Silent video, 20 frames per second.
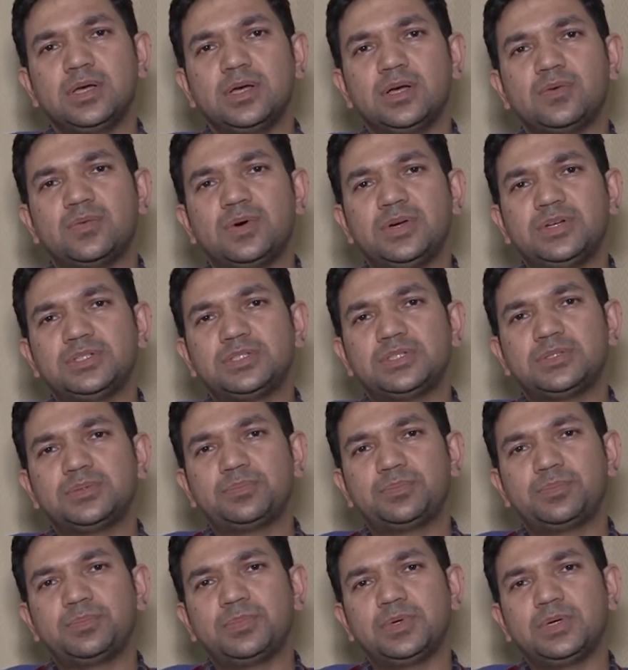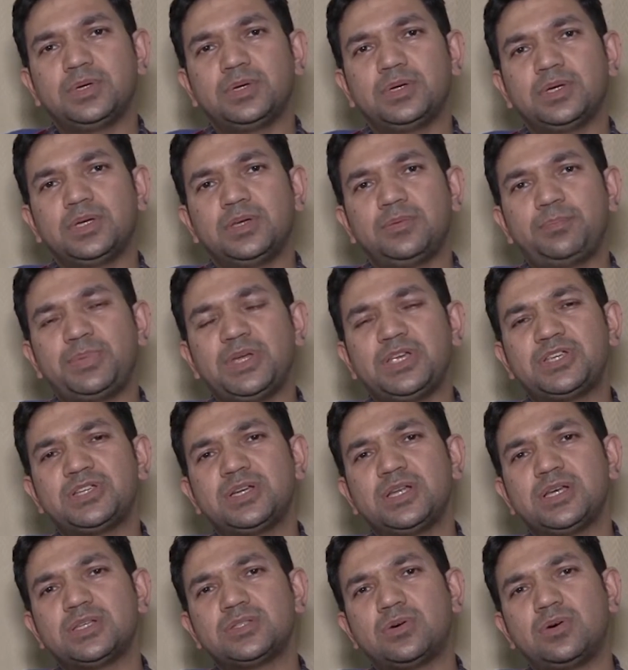Once, if patient
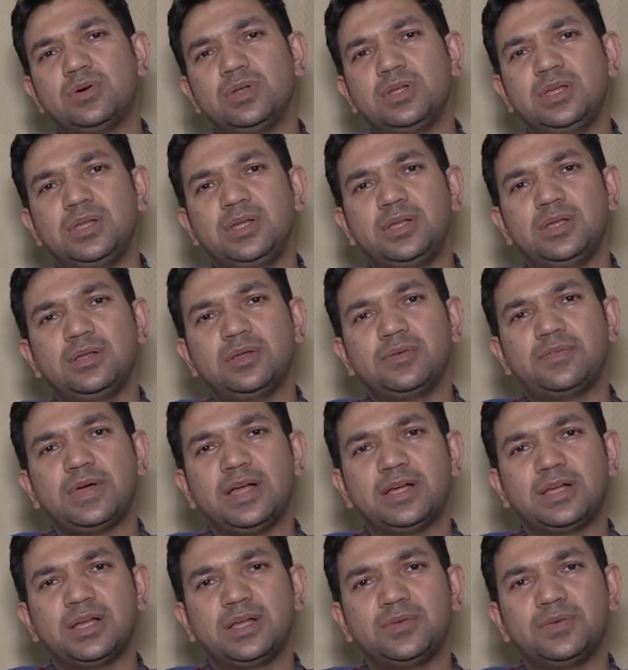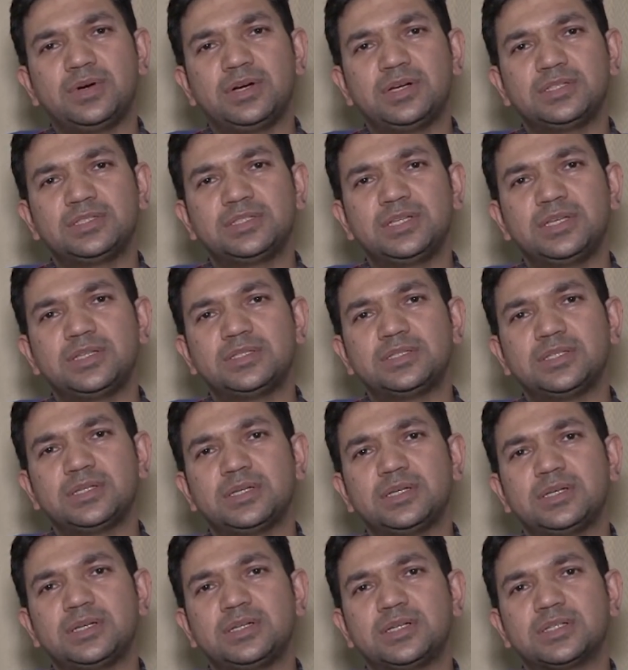has only fatty liver disease,
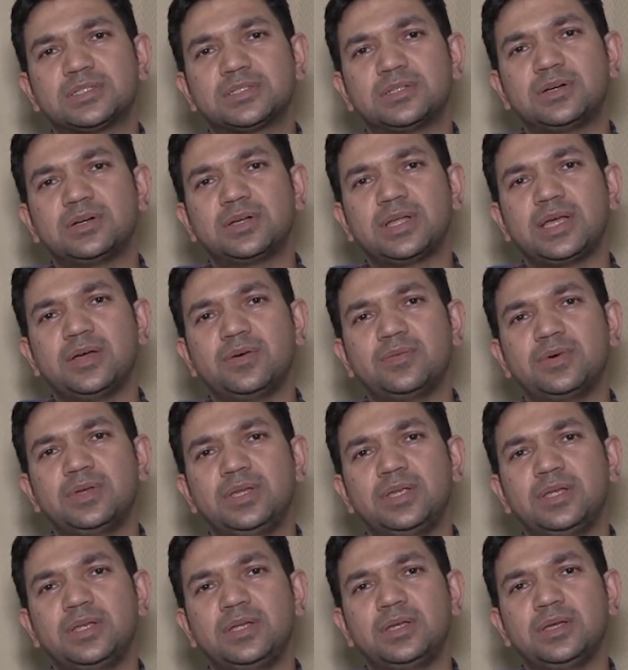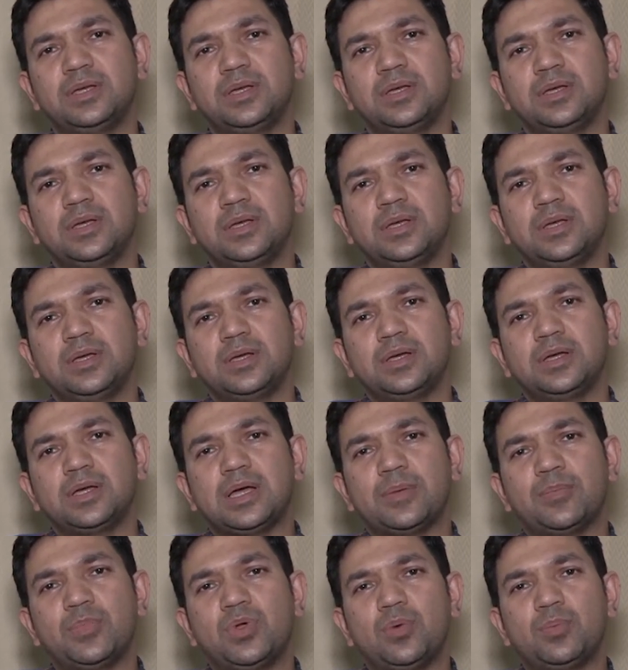it does not have any
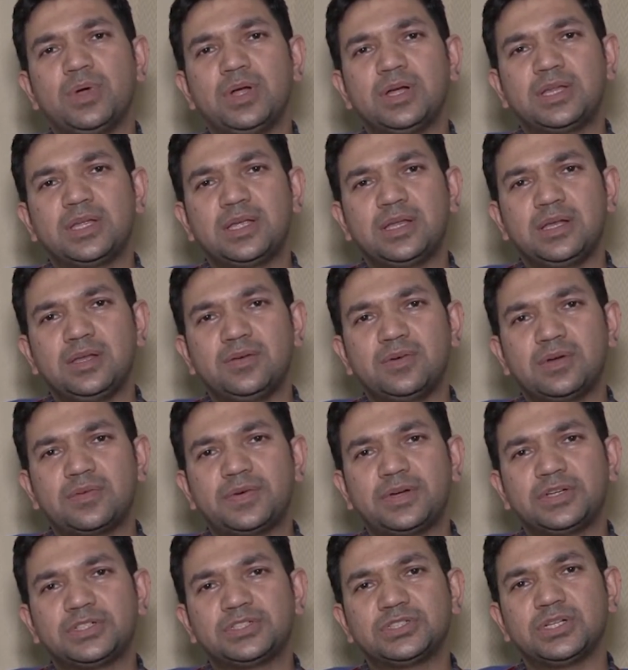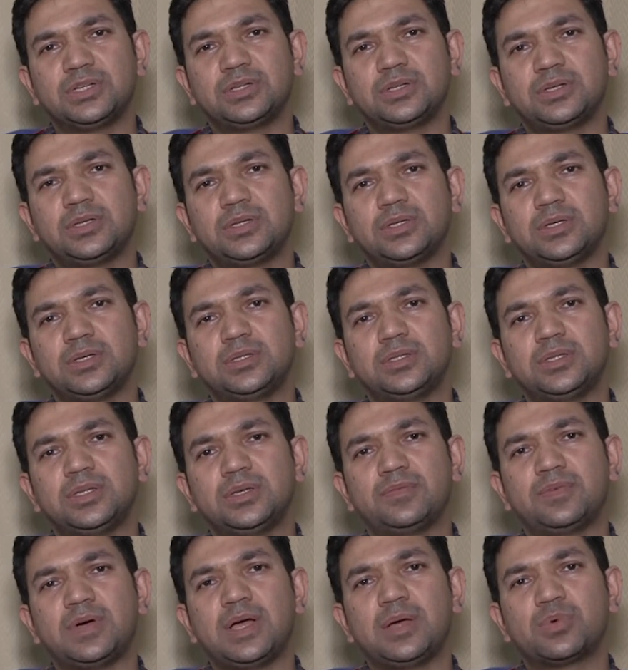abnormality in liver function, the
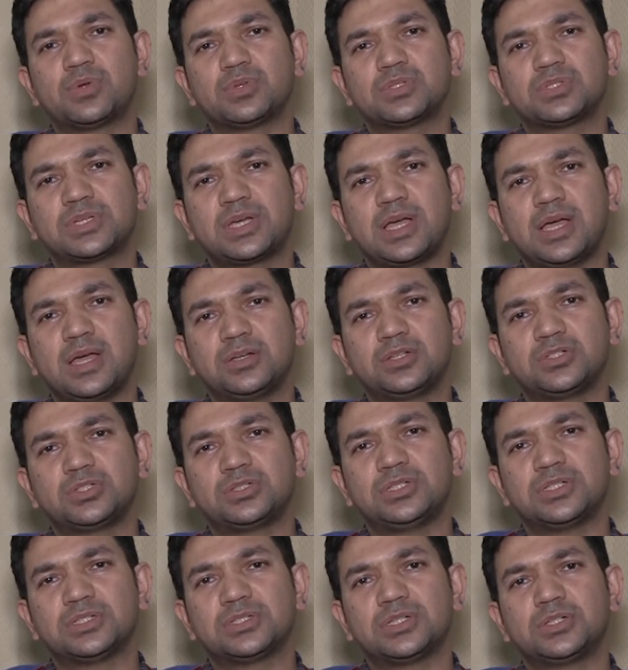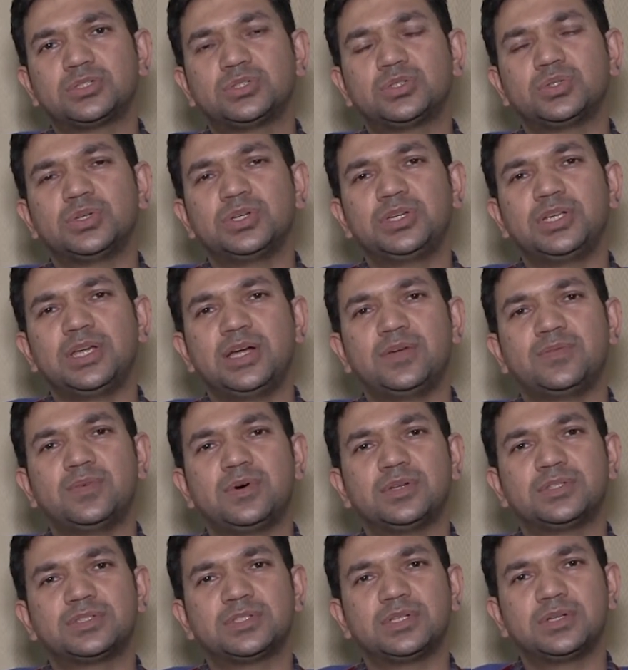fibroscan does not show any
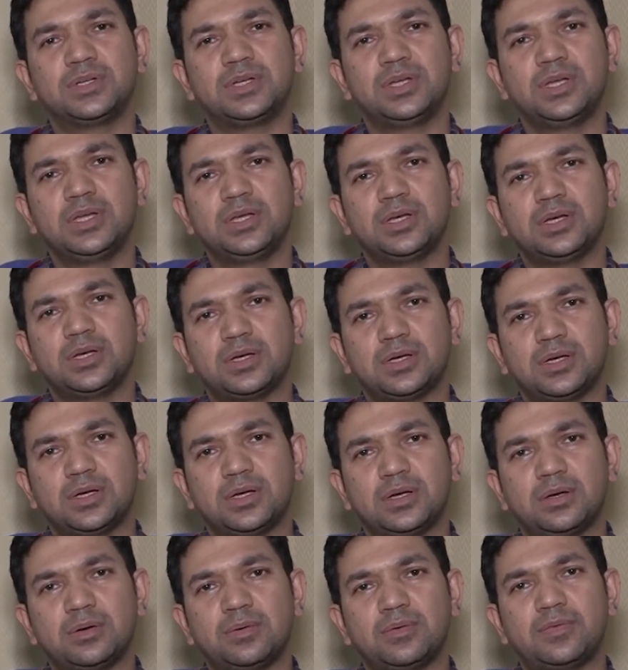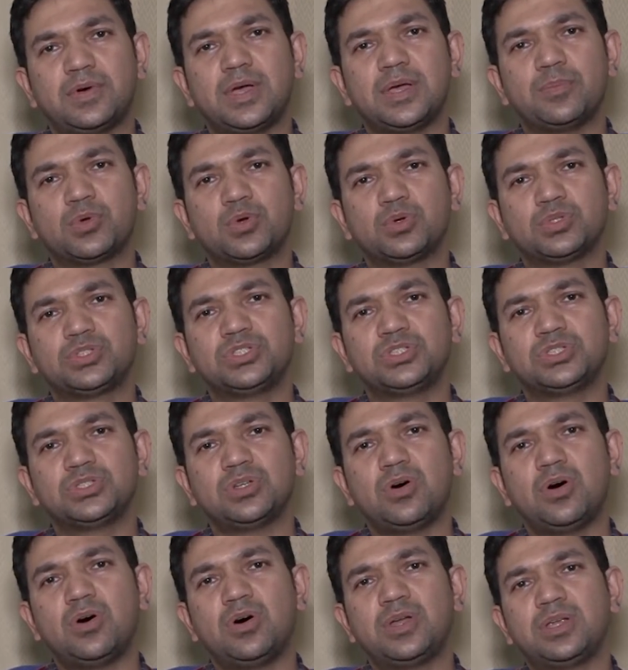advanced fibrosis,
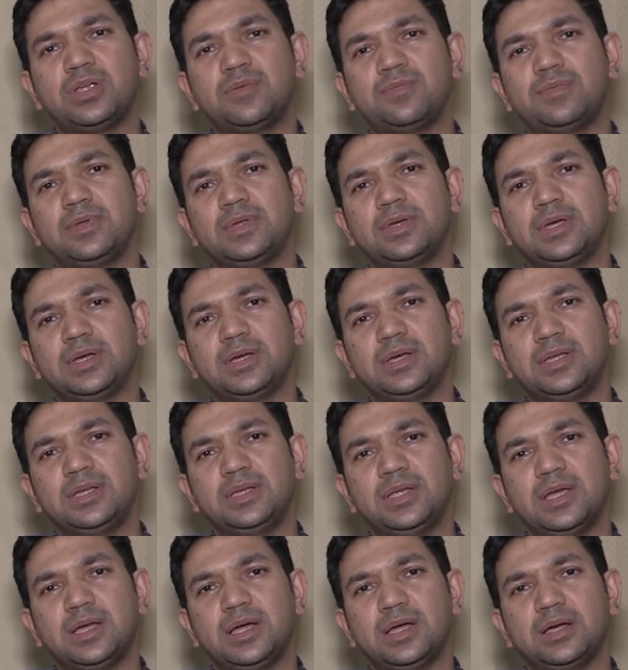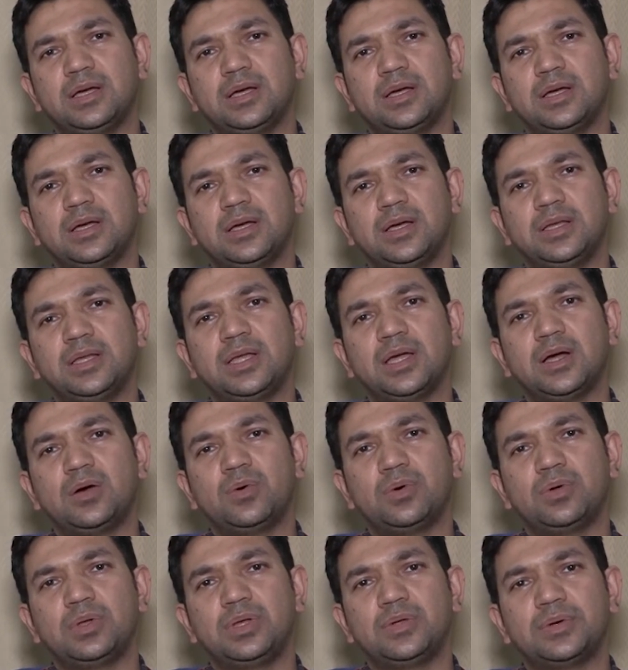or if
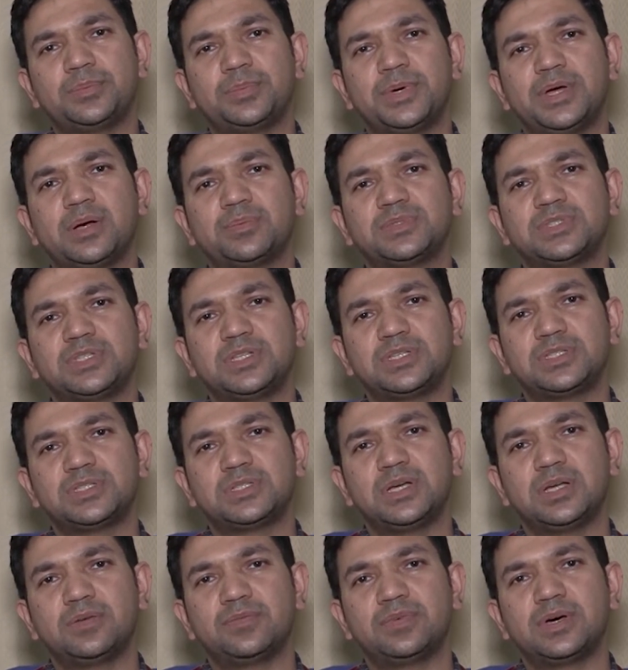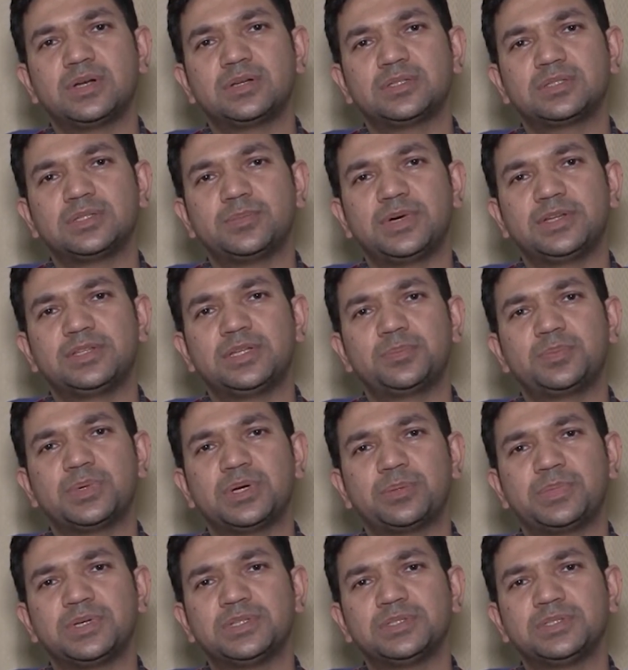anyhow liver biopsy is done for some other
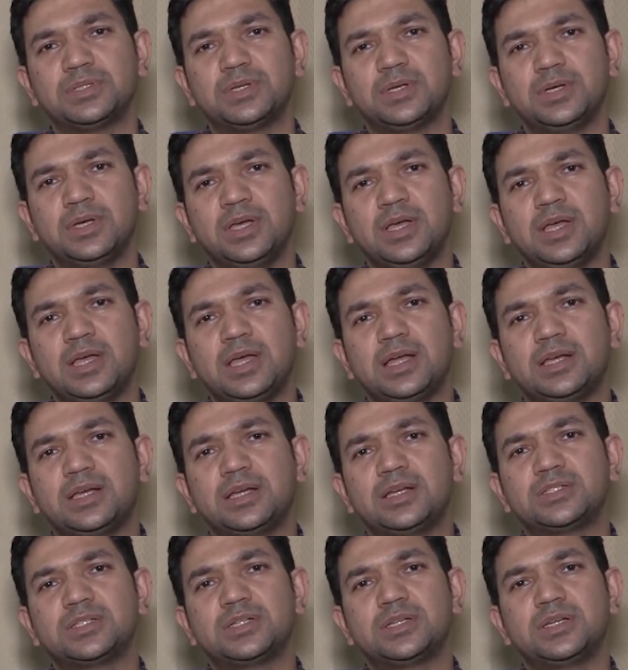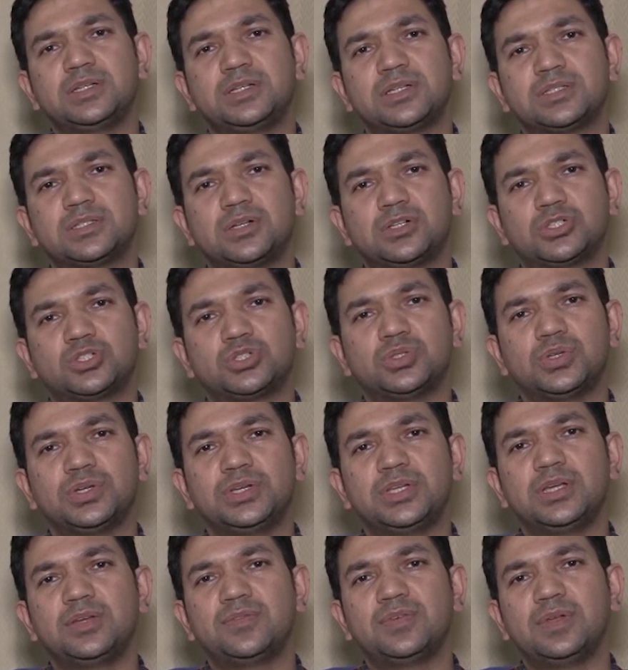purpose and it does not show
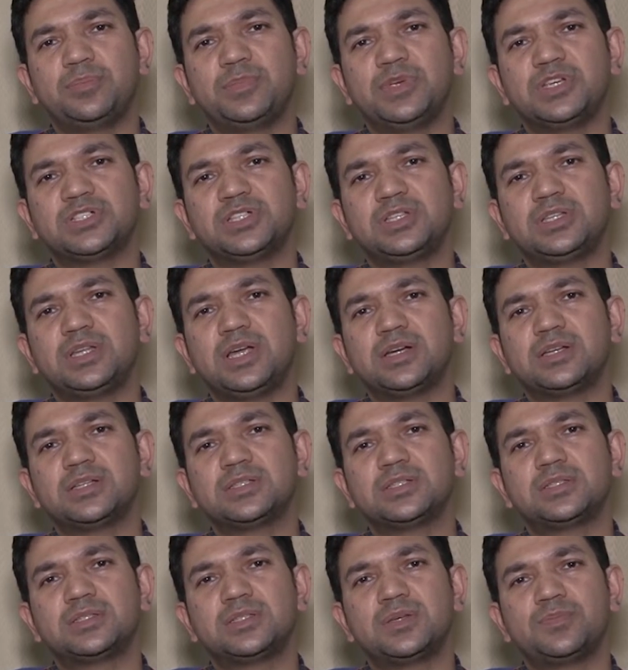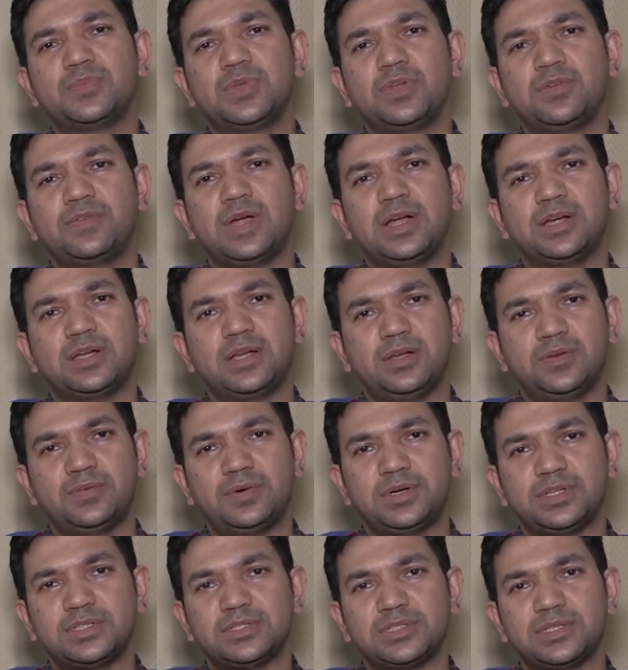any inflammation, that is simple fatty liver
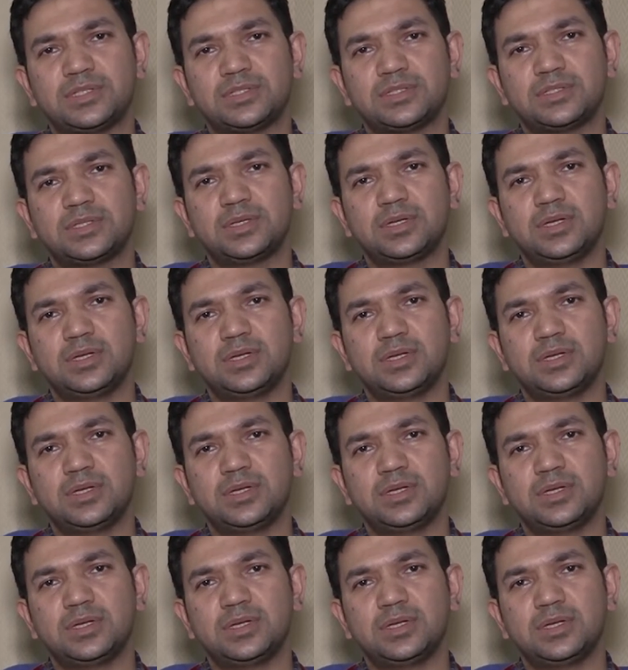disease.